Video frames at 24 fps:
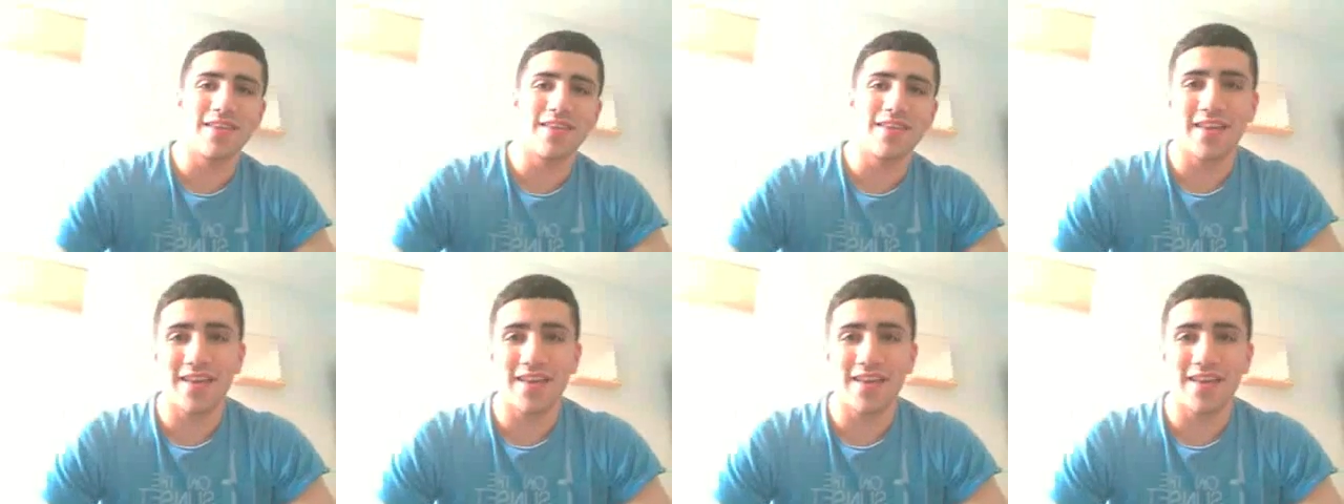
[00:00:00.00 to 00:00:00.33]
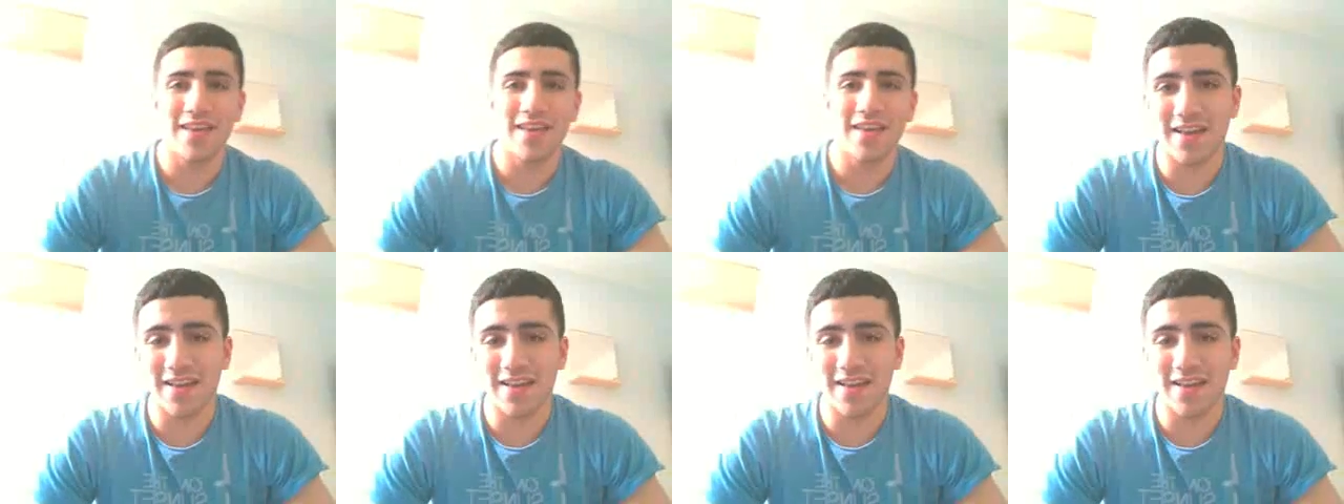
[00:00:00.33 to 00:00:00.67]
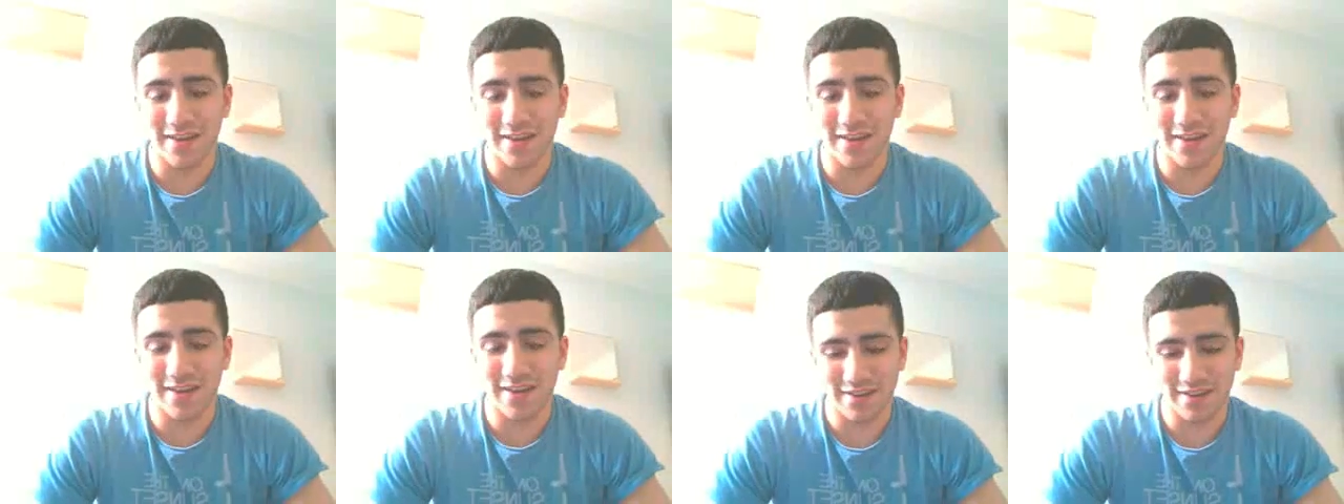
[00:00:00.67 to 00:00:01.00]
and,
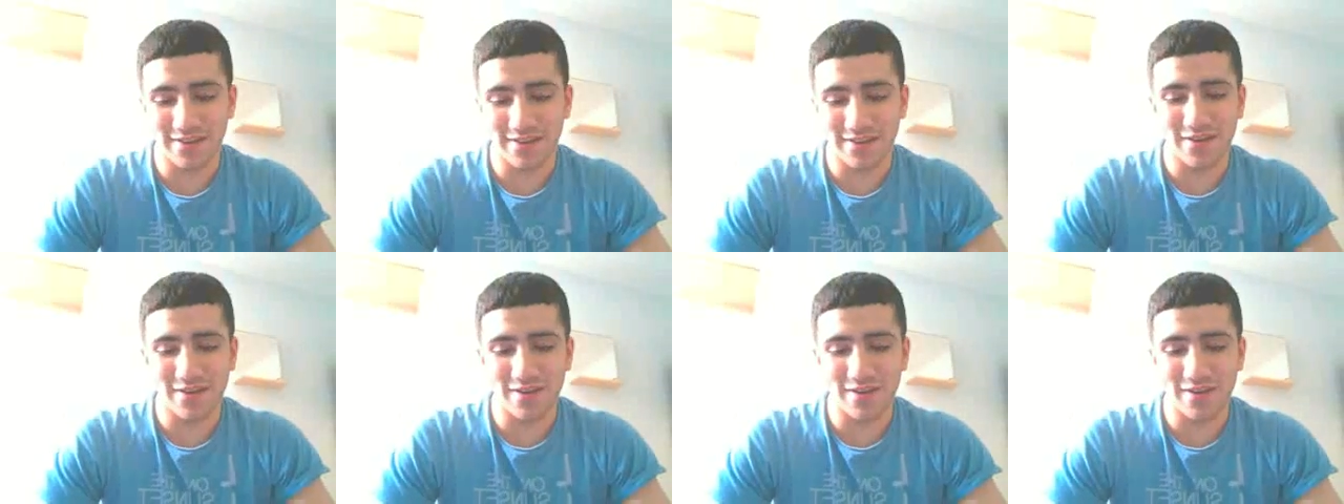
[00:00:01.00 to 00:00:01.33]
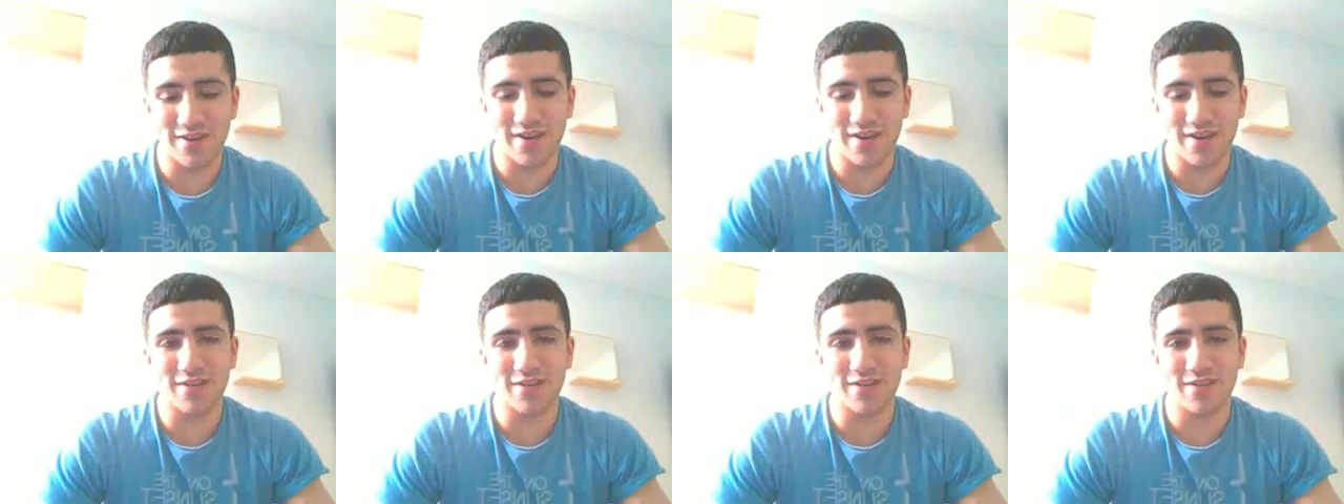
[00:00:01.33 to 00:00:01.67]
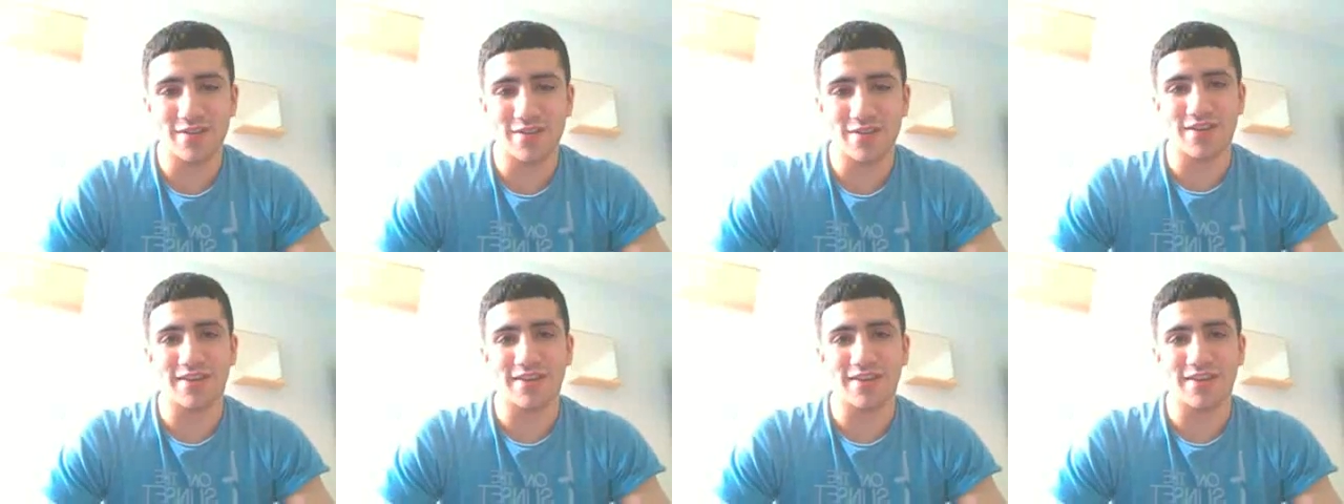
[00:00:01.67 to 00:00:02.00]
you know, other
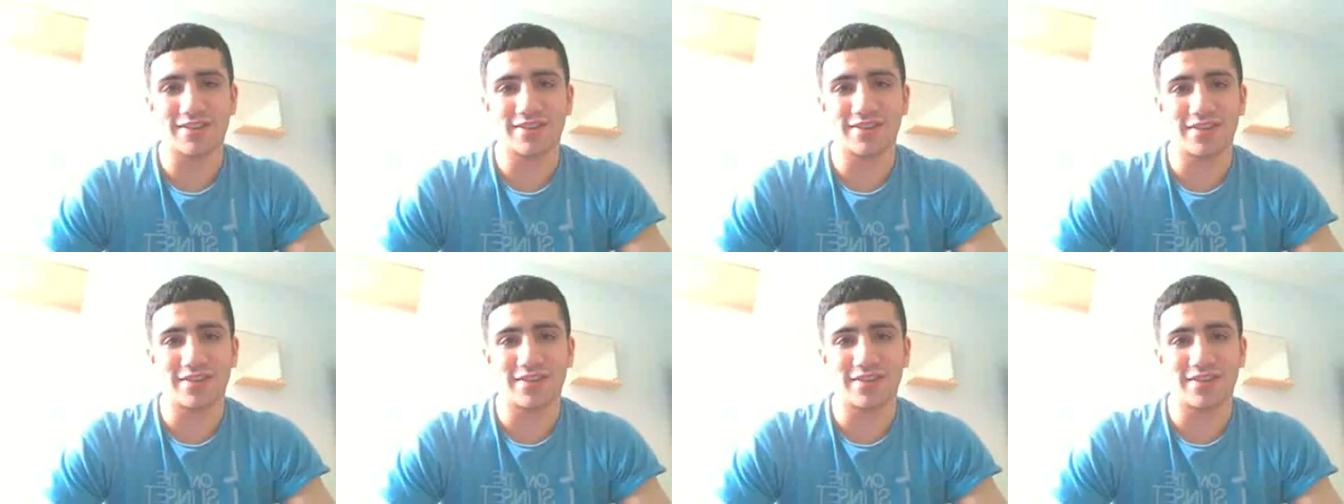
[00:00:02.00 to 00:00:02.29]
things, and